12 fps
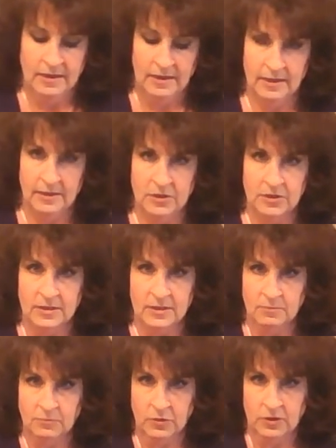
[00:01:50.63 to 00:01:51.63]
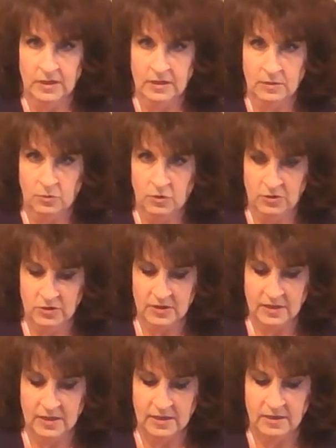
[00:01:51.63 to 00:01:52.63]
And just put it in the bowl and
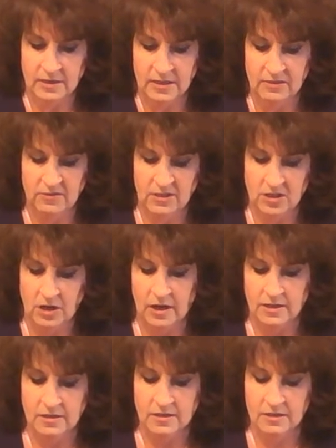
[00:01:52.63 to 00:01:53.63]
just kind of give it a toss.